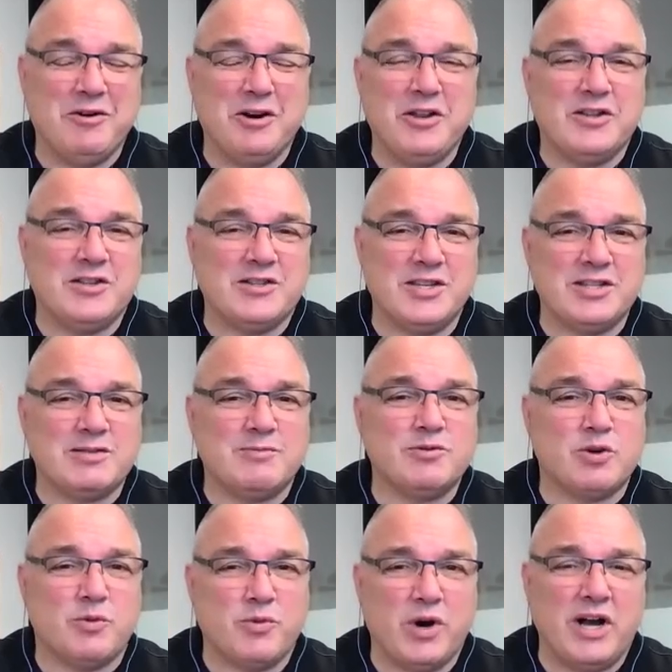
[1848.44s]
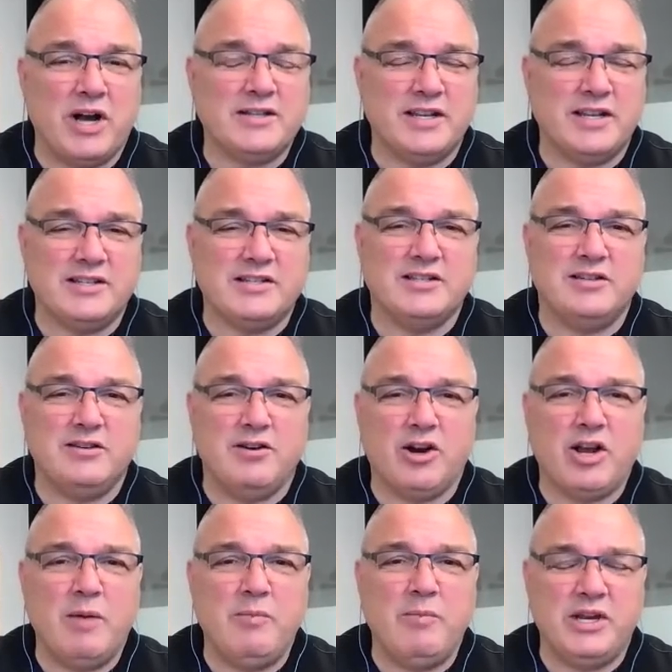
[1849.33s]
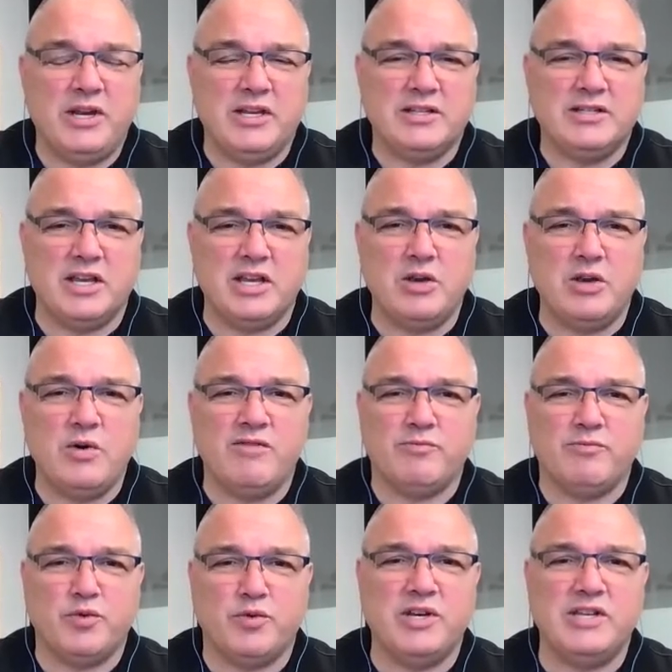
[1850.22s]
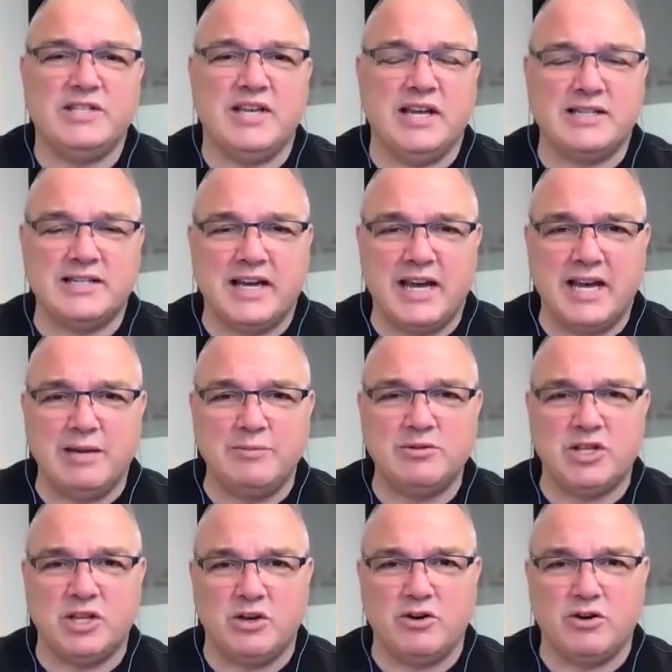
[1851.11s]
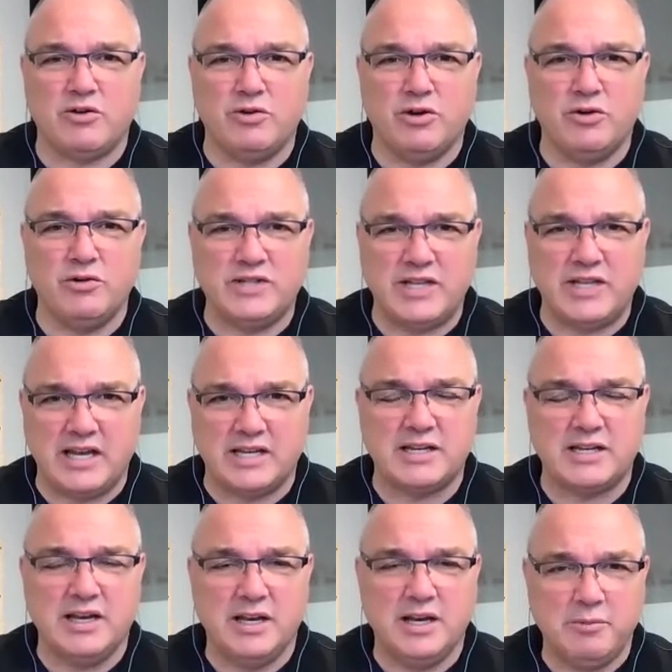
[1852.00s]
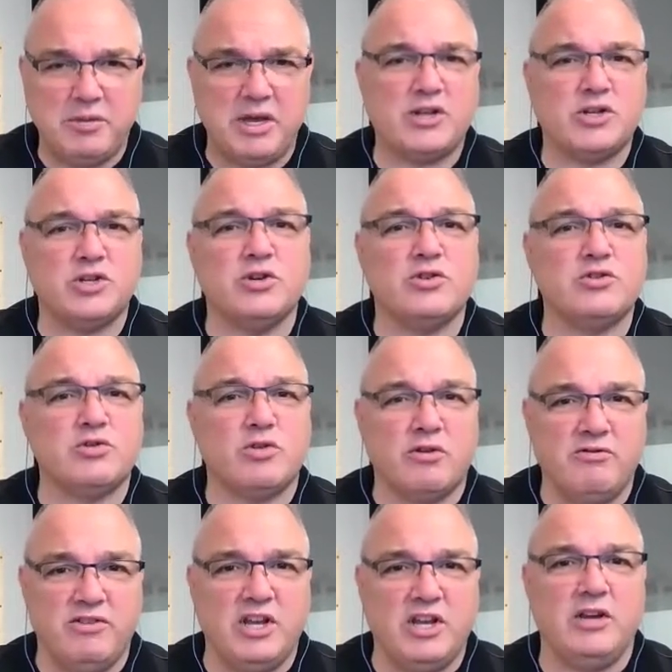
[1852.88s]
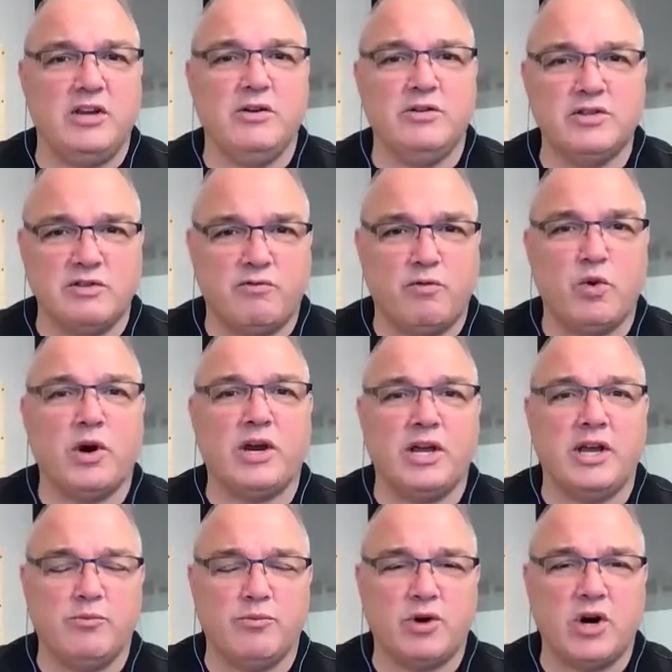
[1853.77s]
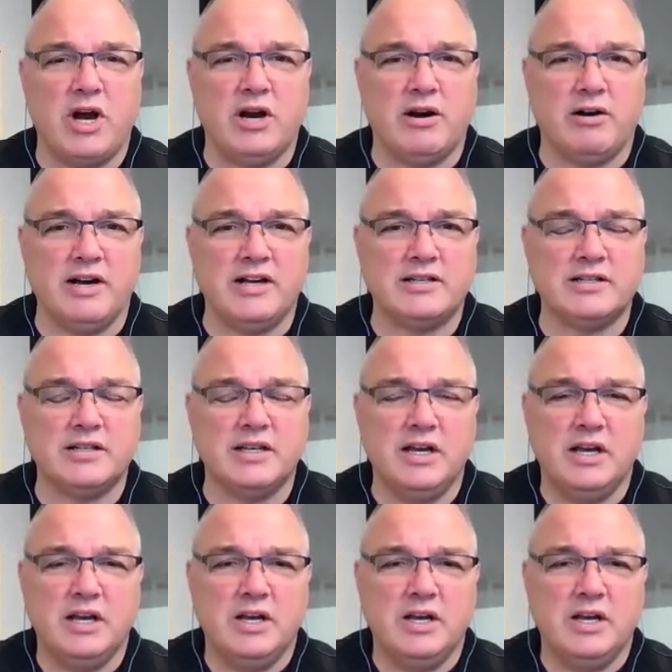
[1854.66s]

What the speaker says: if one of the systems or processes in your company is that you have preset times that your crew takes pictures or videos of work in progress,